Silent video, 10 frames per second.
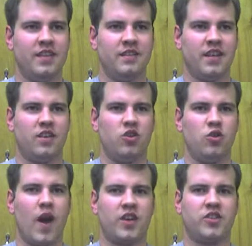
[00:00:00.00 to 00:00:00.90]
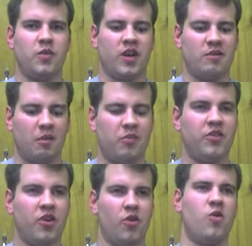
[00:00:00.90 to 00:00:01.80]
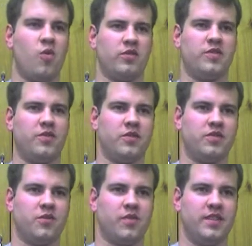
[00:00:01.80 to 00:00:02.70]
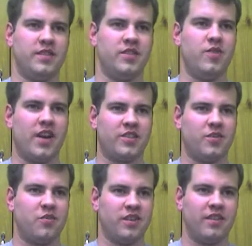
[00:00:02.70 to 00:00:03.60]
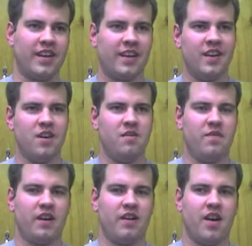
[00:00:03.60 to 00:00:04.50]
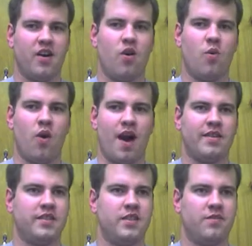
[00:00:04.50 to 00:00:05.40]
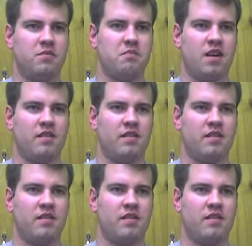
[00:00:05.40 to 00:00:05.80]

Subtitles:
like you actually want to come up with your own quotes for those stories, and you actually want to like figure out, oh well, how does this fit in my